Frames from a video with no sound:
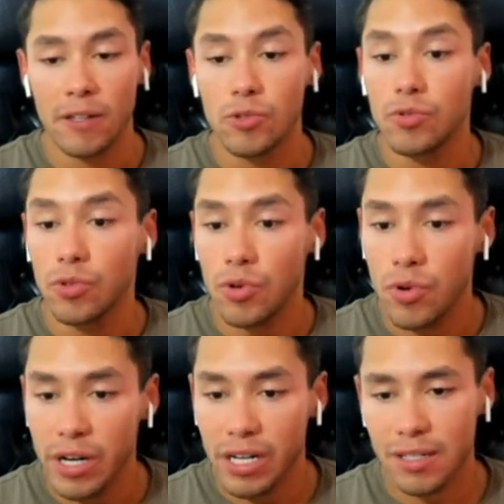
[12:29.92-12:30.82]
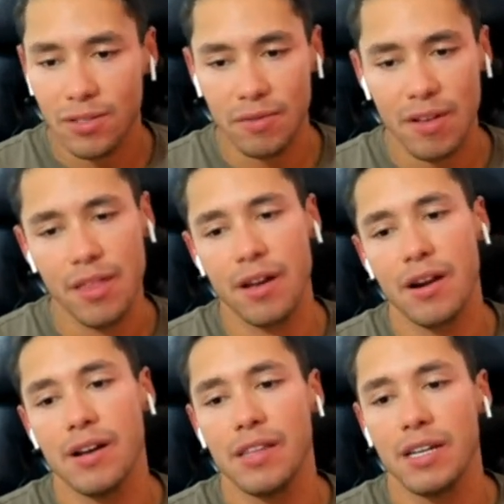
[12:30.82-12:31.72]
tutorials over
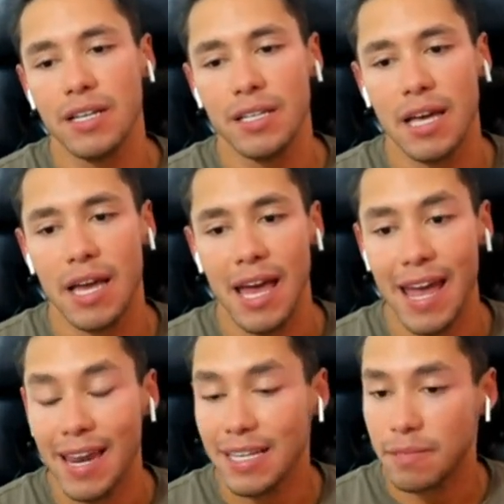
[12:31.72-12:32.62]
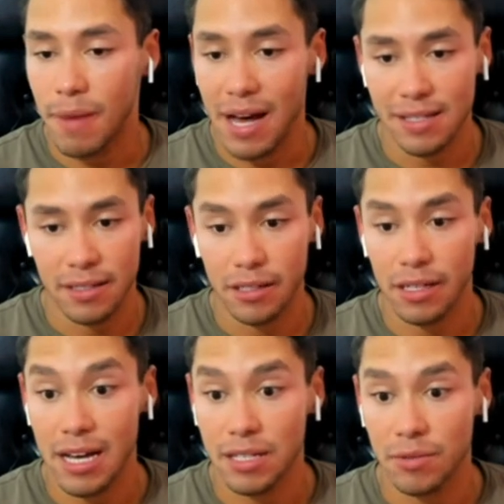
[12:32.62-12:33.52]
there. There is Eddie's
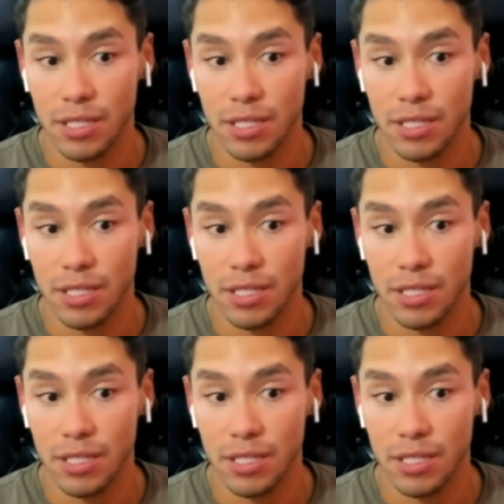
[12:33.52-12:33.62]
Masterclass,